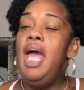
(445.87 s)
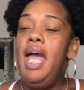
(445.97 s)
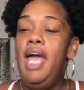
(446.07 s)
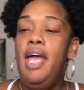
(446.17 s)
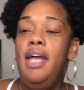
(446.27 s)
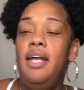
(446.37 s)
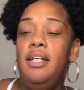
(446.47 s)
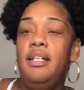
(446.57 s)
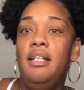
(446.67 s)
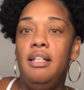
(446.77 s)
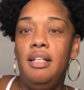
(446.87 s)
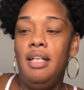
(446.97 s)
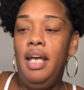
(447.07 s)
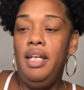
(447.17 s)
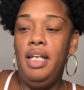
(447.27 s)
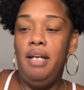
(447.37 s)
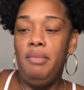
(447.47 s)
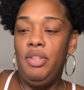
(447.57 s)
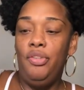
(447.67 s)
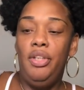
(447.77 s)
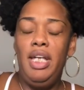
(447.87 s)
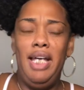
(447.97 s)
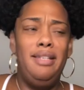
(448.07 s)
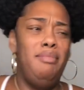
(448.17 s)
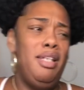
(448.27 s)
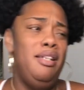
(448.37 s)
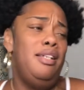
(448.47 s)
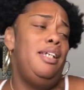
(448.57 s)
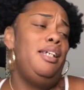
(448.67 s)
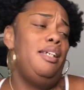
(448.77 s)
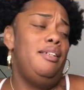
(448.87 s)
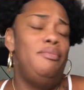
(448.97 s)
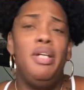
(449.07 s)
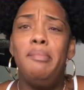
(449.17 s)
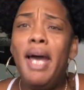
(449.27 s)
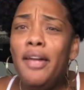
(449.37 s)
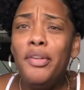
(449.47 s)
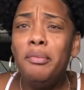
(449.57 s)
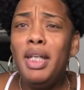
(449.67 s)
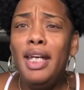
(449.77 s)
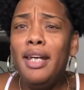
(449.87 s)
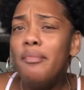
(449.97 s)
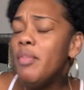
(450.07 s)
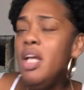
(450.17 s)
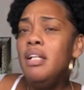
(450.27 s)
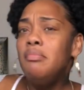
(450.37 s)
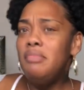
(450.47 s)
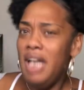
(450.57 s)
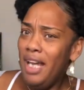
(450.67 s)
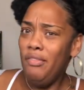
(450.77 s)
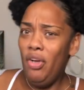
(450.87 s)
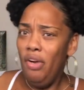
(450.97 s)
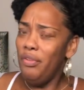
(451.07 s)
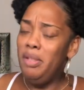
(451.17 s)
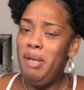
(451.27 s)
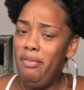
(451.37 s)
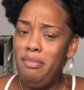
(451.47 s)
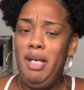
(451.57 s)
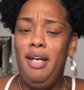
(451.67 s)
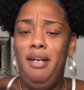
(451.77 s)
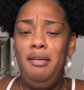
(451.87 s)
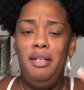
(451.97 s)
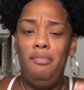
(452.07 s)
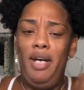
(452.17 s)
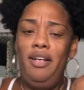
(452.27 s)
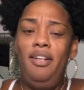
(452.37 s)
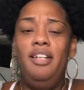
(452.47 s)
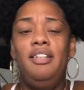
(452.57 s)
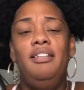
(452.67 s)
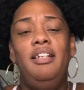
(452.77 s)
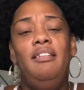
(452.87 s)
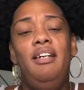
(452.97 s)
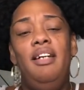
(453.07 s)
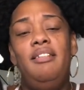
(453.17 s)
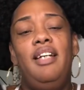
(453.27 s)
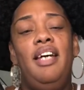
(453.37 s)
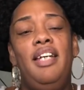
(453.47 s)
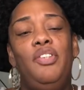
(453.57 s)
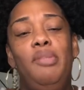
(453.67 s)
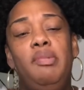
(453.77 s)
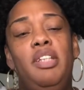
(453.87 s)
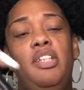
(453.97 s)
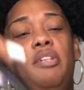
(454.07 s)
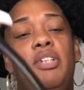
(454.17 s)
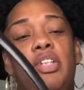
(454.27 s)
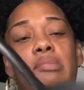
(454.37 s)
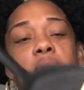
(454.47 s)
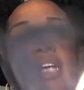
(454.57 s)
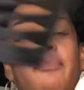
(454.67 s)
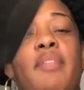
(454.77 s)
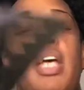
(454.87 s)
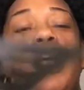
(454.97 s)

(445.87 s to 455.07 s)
And he come in the store and he asked me, can he wear the bathroom key yet? Not even offering to pay for my white claw. So I was like, okay, I ain't tripping. You know, we just met.